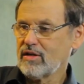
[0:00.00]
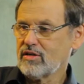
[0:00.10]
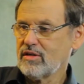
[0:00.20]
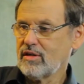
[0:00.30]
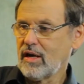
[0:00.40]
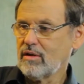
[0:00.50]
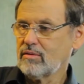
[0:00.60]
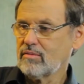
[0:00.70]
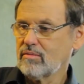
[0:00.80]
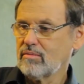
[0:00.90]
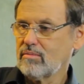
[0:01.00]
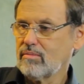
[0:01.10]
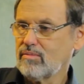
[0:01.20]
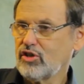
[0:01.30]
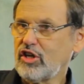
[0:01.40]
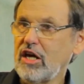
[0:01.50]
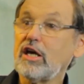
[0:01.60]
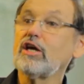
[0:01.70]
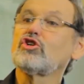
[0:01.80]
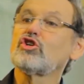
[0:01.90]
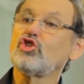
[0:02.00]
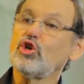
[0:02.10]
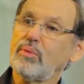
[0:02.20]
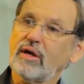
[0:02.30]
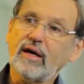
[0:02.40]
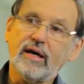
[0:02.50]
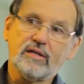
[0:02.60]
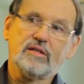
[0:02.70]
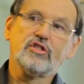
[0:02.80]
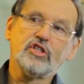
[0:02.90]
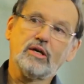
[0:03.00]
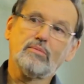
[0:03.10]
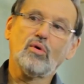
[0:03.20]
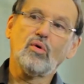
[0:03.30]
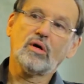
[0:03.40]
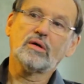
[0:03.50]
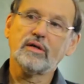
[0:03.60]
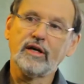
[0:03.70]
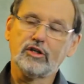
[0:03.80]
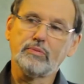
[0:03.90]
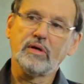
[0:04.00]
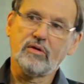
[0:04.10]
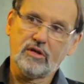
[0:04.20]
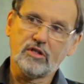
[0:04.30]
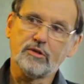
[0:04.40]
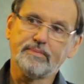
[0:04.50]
you know, seeking to duplicate the Singapore experience.